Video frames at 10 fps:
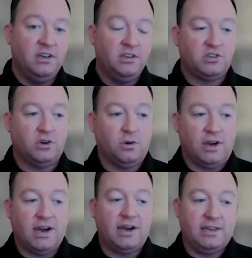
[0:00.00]
So, a
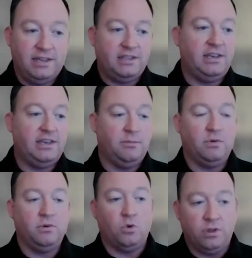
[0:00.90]
hockey team
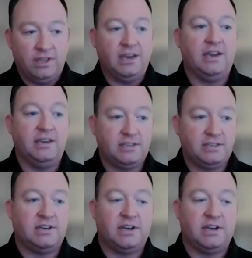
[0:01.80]
on the ice